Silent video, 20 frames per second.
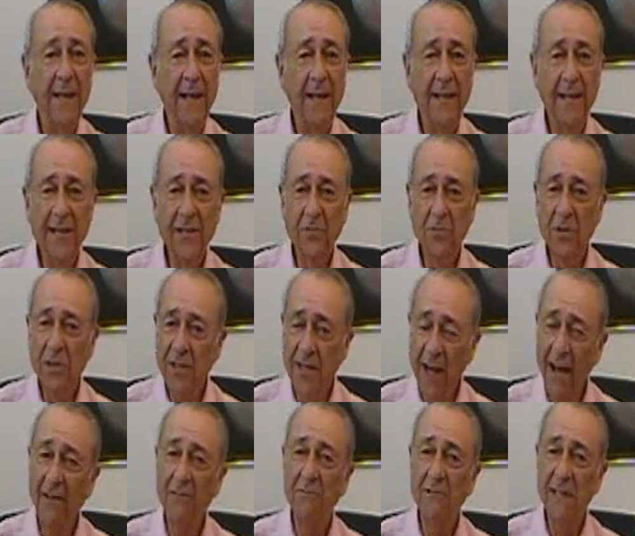This was
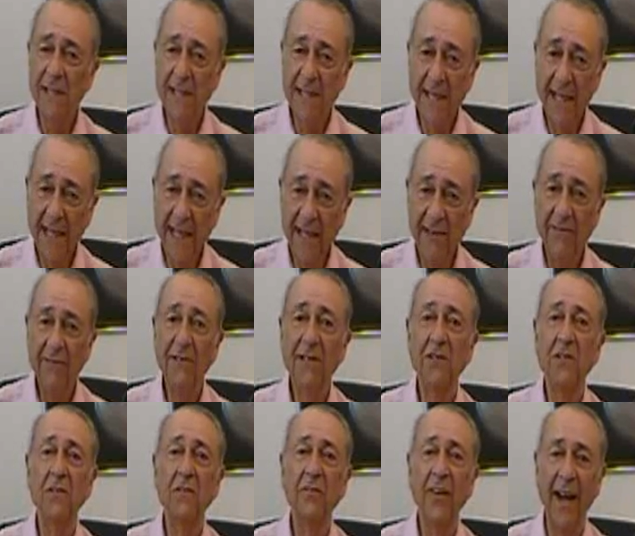not received
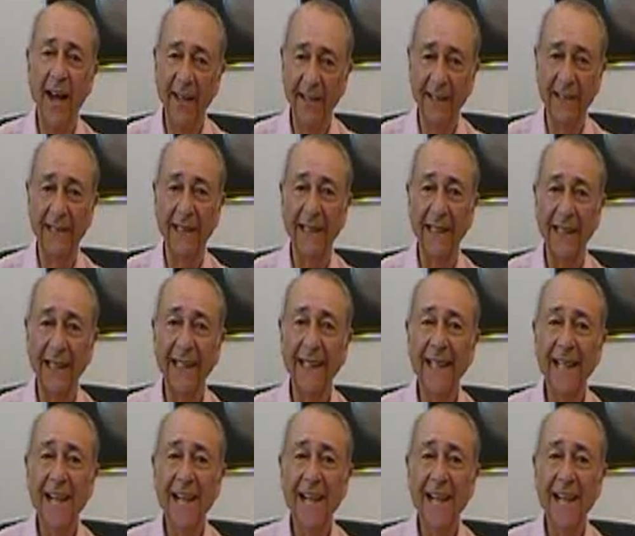too valiantly.